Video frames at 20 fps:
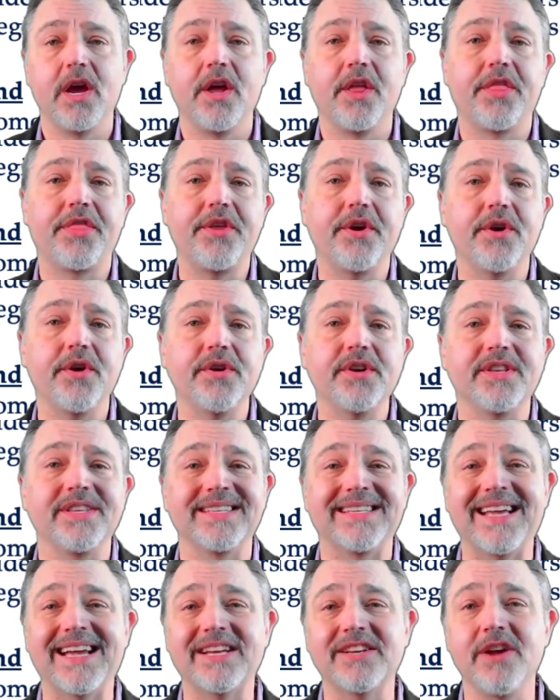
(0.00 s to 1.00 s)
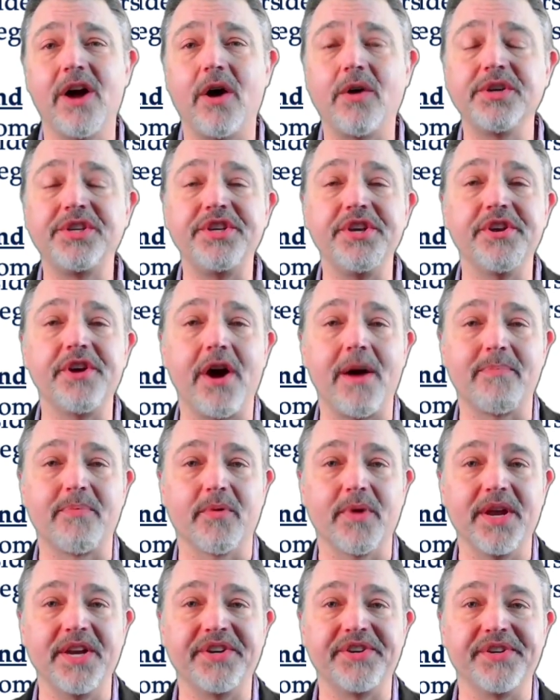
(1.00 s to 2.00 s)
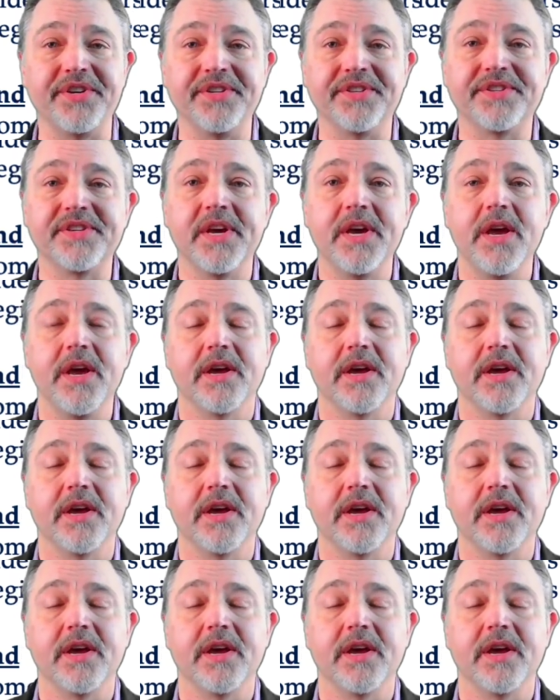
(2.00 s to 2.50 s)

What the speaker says: Third, technology and operations.